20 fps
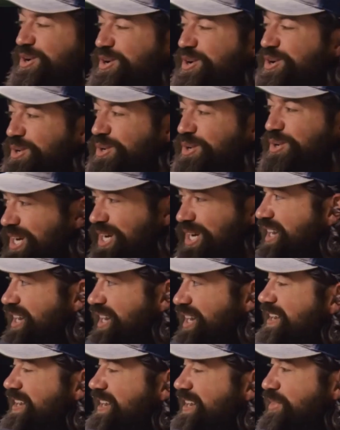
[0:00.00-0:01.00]
know, real
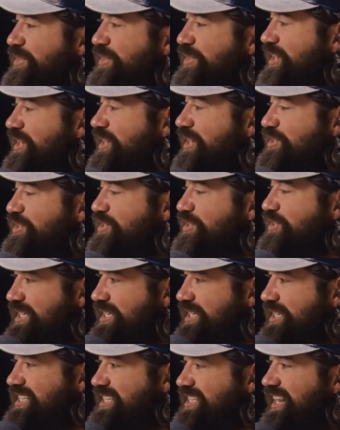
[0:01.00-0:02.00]
talk, the the
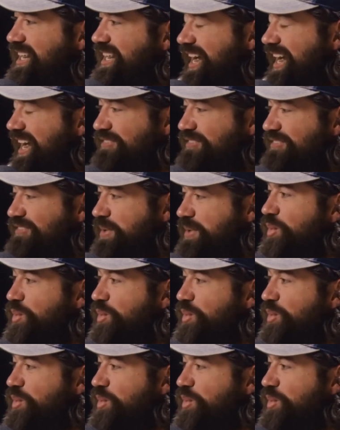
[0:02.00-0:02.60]
tweets that I have,